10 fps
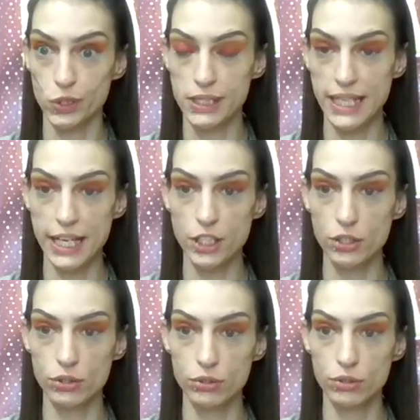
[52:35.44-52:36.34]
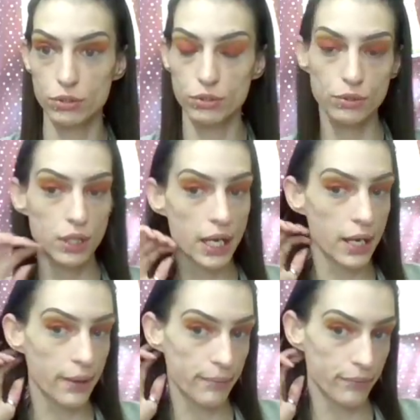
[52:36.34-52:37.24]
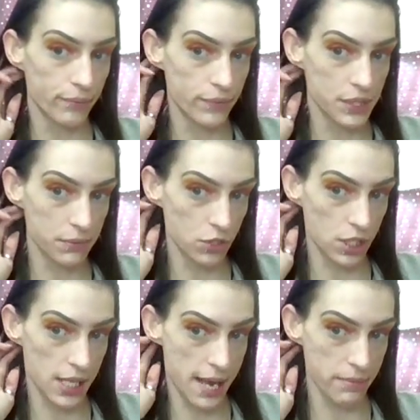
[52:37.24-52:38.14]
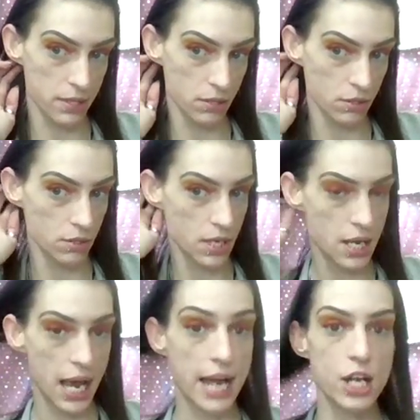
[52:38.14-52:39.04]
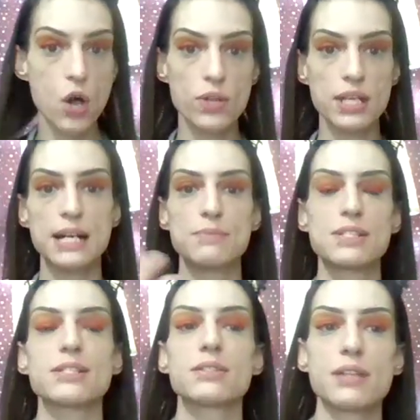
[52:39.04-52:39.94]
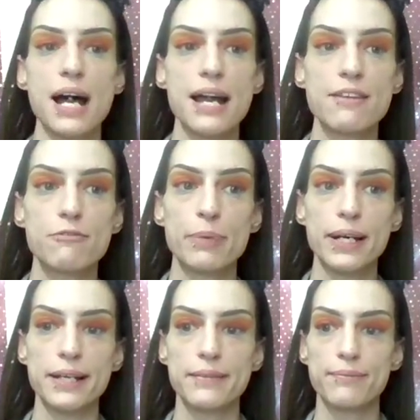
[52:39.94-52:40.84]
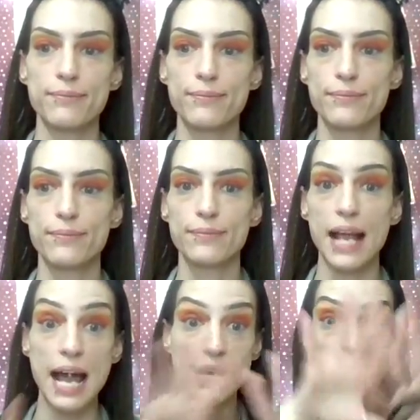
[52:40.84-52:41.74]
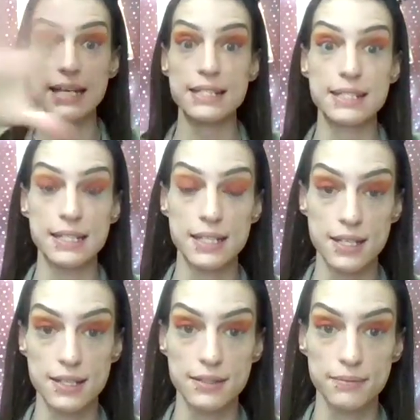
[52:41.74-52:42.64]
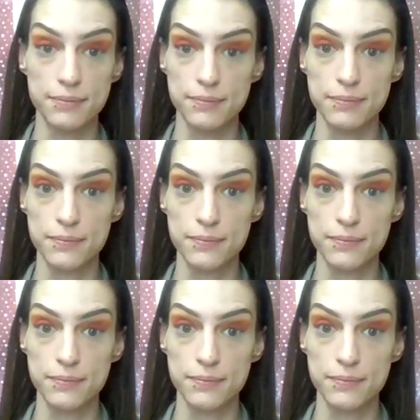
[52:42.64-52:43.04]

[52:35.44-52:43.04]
Daniel, something just happened. I know that I'm still live, but I can't see nothing.